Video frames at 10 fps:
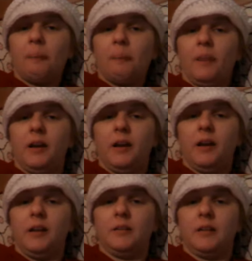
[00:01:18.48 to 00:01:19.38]

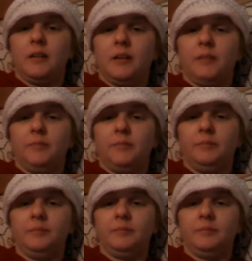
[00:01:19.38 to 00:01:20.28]
And
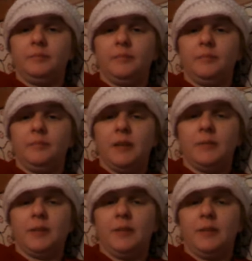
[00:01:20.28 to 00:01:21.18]
my
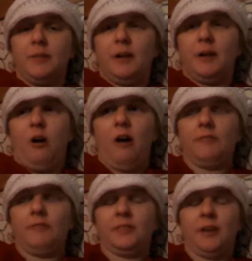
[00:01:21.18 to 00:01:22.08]
husband said my
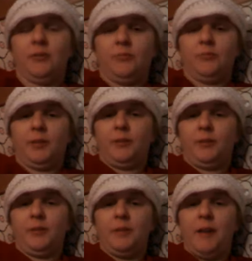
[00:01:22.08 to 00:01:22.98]
cough sounded really,
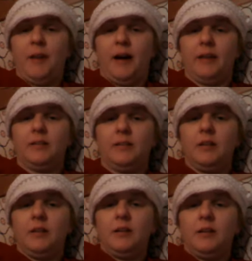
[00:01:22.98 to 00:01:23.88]
really bad.
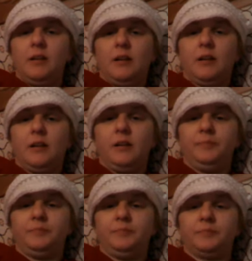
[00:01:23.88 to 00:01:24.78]

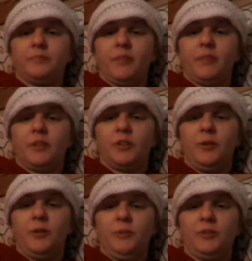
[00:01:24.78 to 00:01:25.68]
Um, but so
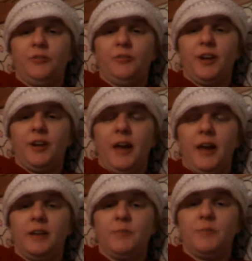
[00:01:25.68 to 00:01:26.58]
he was afraid I
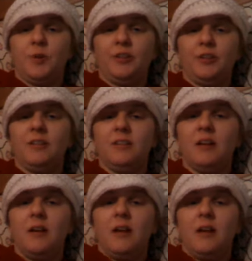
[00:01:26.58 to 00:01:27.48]
had pneumonia.
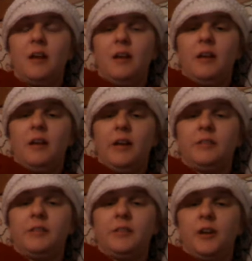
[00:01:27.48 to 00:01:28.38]

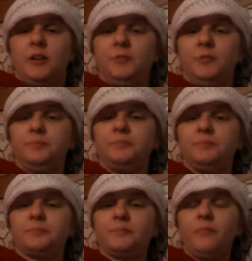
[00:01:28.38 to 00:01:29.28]
And so
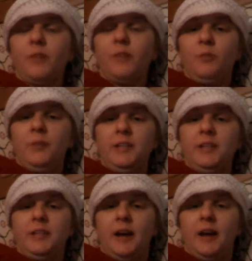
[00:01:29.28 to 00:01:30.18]
we
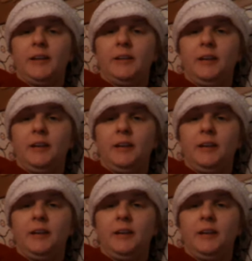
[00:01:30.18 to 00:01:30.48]
decided,